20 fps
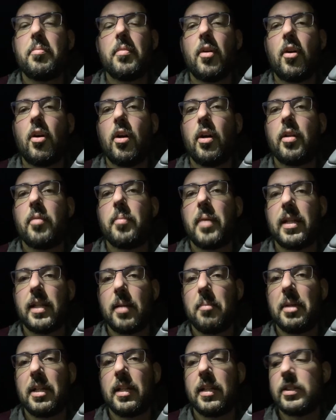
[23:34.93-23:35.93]
on my
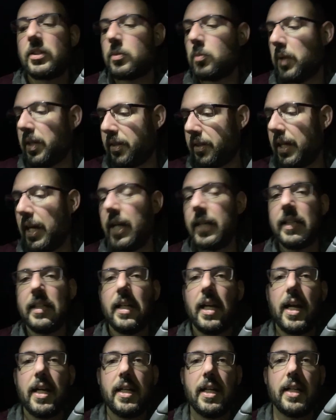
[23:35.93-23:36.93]
Limitless with that
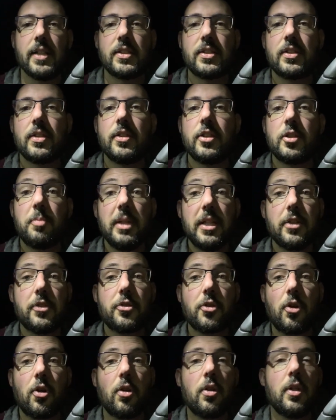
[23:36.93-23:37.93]
8S speed
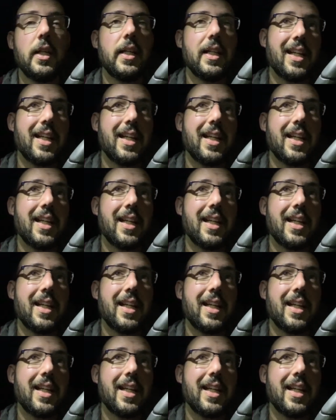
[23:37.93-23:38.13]
control